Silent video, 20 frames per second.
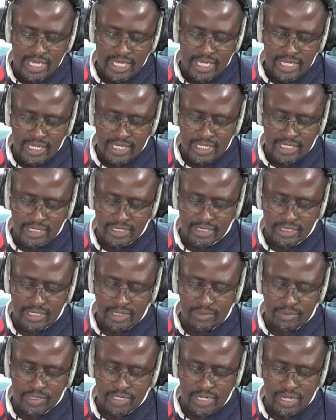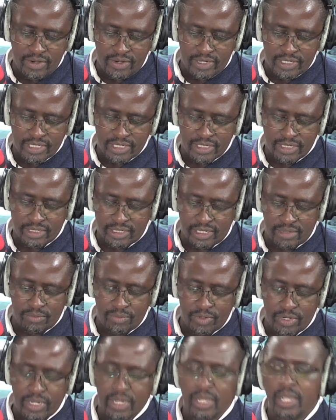is the Deputy Director at the
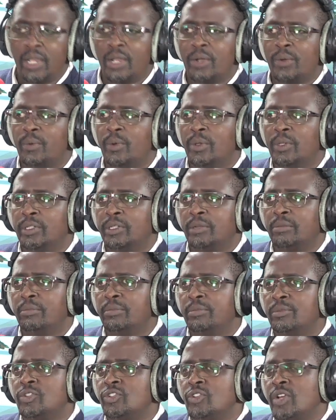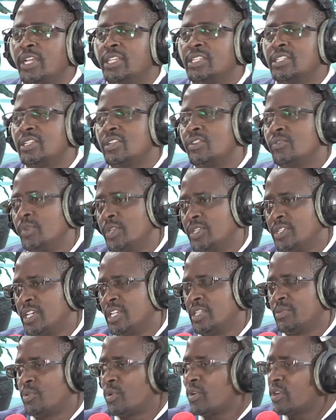KEMRI-Wellcome Trust
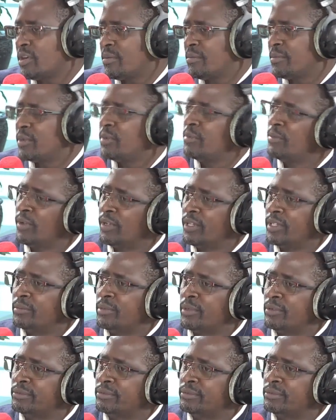Research Program. Good morning, bro.